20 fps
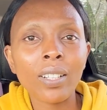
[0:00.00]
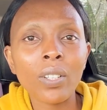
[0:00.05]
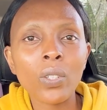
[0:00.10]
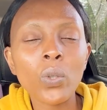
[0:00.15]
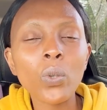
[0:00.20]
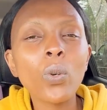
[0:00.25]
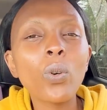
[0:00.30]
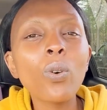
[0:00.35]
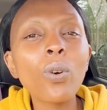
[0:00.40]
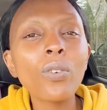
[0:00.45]

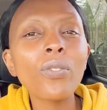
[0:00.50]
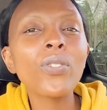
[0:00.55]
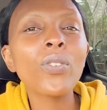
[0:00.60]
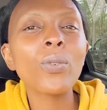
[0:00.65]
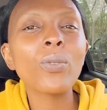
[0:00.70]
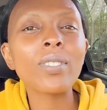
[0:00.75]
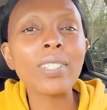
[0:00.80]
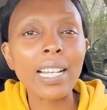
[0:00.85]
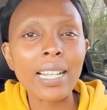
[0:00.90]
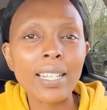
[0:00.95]
to go
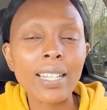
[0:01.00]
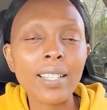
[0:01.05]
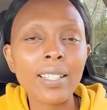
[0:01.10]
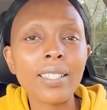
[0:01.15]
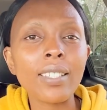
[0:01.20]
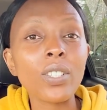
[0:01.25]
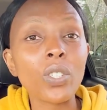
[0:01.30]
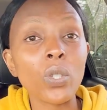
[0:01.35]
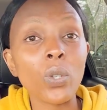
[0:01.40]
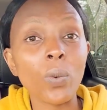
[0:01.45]
through certain
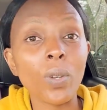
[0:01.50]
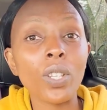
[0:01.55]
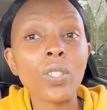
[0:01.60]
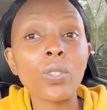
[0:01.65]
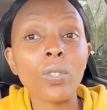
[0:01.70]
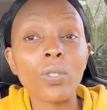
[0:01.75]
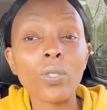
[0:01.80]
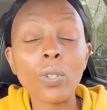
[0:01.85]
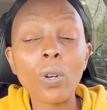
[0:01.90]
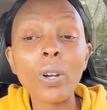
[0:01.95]

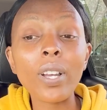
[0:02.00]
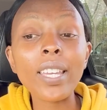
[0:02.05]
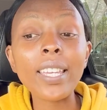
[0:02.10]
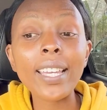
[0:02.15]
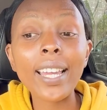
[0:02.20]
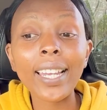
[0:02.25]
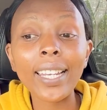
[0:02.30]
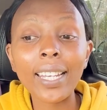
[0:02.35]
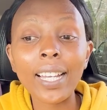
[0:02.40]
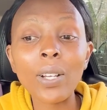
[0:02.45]
situations or he
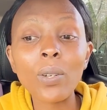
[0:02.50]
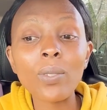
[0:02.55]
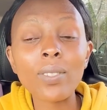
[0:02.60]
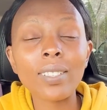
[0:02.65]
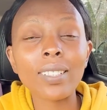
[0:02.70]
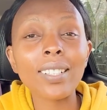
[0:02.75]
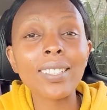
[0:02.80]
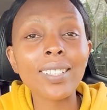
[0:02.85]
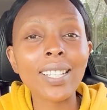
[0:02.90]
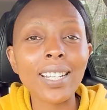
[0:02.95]

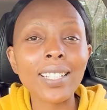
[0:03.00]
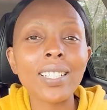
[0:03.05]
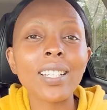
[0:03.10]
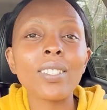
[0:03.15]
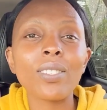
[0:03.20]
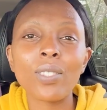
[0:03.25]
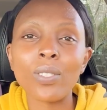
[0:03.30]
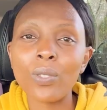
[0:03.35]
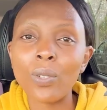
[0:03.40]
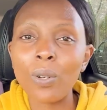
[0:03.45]
allows
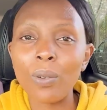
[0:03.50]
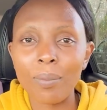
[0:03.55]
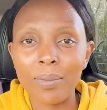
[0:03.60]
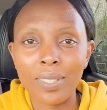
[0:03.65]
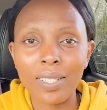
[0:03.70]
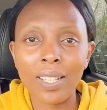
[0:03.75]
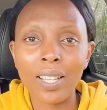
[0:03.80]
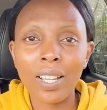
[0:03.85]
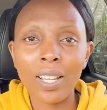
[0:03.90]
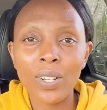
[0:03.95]
certain
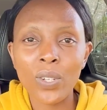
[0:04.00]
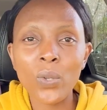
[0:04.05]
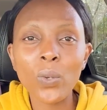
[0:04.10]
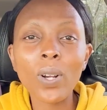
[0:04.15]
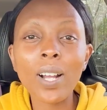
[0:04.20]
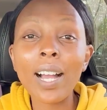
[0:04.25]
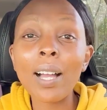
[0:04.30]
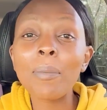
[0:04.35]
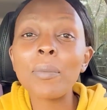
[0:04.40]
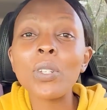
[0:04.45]
storms to
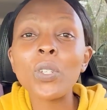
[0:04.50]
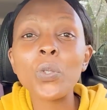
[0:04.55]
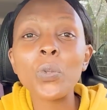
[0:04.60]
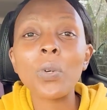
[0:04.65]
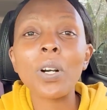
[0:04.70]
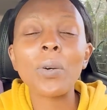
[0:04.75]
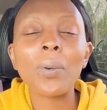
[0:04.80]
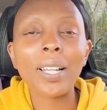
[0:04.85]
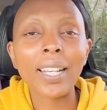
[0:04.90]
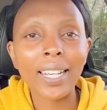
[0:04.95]
come into
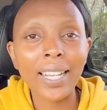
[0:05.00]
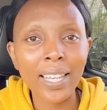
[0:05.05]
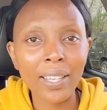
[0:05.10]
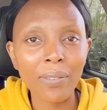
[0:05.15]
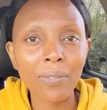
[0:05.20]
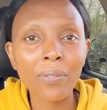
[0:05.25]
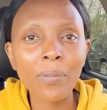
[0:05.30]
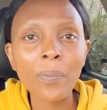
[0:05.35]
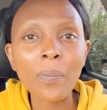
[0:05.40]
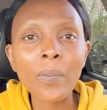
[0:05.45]
our
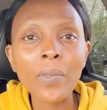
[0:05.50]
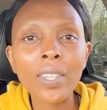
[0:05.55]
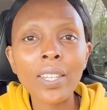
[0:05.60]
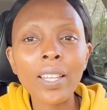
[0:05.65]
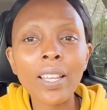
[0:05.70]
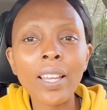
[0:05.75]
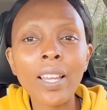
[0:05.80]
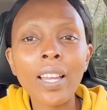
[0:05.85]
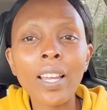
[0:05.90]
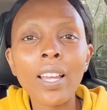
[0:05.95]
life
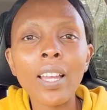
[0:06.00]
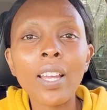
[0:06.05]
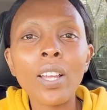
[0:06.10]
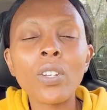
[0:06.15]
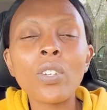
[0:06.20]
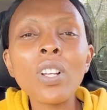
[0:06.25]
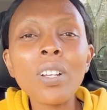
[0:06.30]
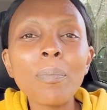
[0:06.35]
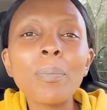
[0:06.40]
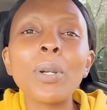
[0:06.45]

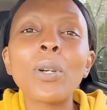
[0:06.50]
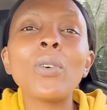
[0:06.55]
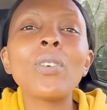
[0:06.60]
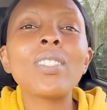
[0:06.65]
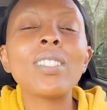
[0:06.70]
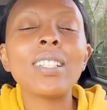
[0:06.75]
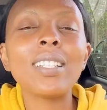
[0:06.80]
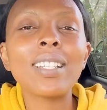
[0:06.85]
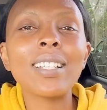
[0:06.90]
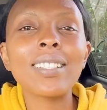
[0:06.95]
not
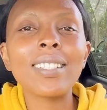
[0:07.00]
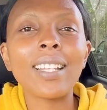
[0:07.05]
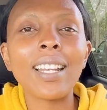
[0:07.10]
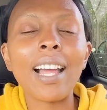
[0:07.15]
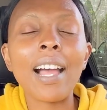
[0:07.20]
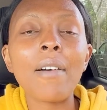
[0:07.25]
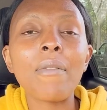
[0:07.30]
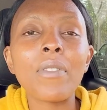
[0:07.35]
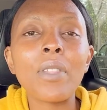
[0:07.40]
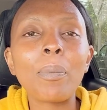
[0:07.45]
because he doesn't
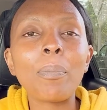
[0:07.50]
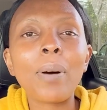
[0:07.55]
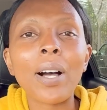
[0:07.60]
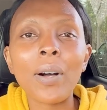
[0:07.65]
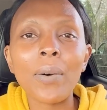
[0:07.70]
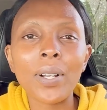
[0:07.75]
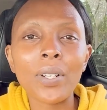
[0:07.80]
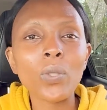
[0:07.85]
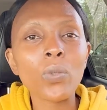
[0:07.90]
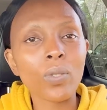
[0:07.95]
have the
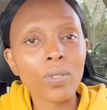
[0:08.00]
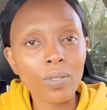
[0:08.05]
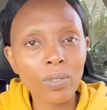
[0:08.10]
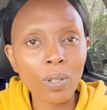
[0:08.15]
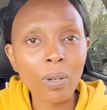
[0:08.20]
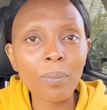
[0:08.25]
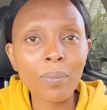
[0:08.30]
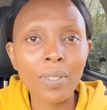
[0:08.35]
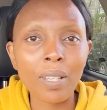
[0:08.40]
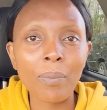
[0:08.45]
power to
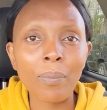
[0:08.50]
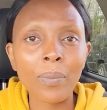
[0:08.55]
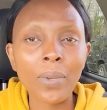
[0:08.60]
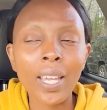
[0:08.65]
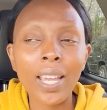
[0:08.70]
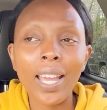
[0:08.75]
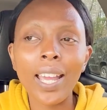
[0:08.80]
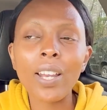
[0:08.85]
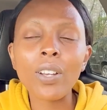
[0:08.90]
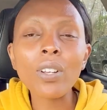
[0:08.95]
stop them
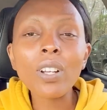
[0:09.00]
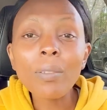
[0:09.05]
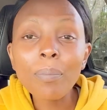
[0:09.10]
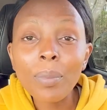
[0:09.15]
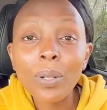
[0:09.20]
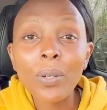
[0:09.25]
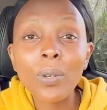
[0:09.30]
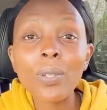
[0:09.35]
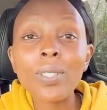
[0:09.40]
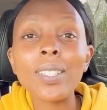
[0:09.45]
and not
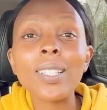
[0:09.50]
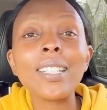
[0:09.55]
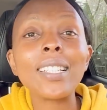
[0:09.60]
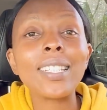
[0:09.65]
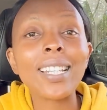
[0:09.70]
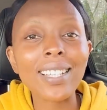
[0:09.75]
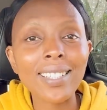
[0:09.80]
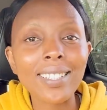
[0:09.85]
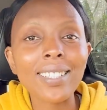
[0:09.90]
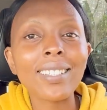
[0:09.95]
because he
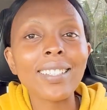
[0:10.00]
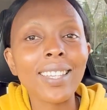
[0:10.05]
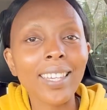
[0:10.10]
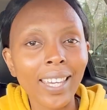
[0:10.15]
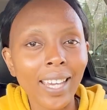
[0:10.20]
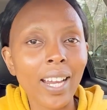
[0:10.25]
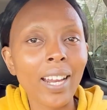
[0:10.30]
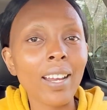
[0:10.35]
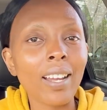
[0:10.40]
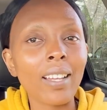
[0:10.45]
doesn't
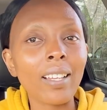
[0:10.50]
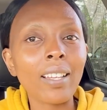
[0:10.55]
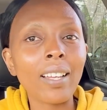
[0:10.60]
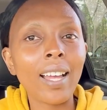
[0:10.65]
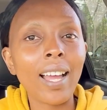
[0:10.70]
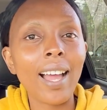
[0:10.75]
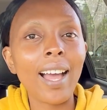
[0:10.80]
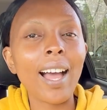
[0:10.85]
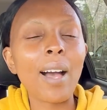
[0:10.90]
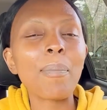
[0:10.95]
care
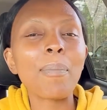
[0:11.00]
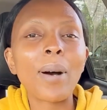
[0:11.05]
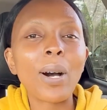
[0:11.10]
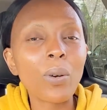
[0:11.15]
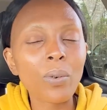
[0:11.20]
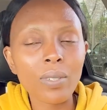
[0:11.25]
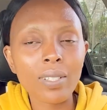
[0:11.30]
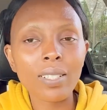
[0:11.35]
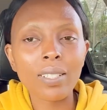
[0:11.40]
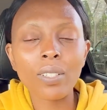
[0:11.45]

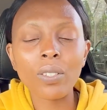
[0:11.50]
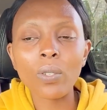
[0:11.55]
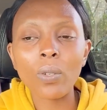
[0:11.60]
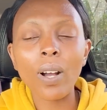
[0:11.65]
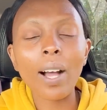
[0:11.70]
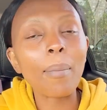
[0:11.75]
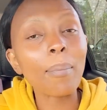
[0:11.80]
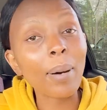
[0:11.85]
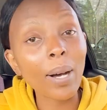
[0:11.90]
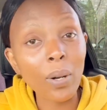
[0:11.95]
about, you know,
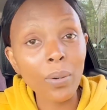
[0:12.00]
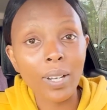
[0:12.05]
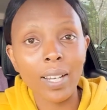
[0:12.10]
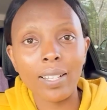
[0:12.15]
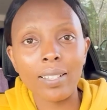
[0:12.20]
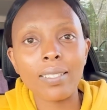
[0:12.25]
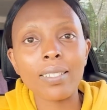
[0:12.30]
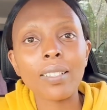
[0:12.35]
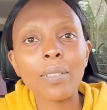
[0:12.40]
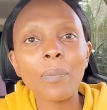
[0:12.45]
about
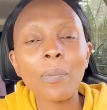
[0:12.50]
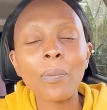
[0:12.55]
us,